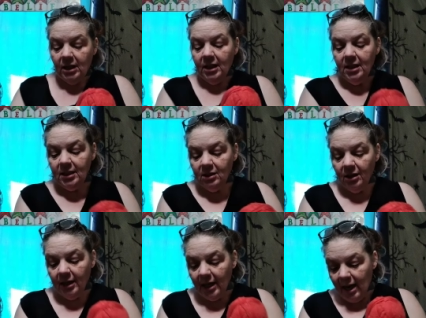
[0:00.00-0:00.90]
This
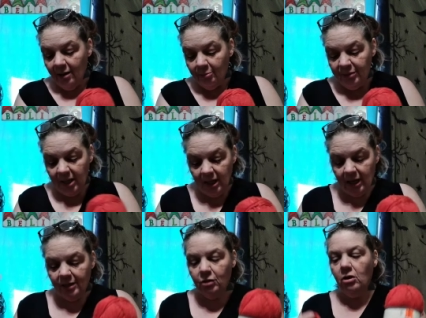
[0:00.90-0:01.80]
started out being
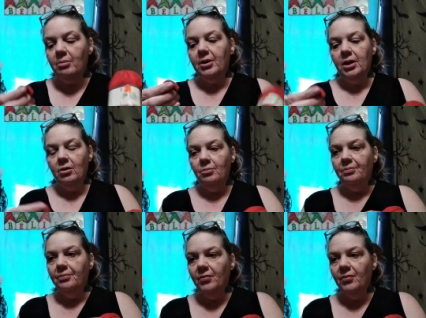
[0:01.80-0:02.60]
a strawberry gnome.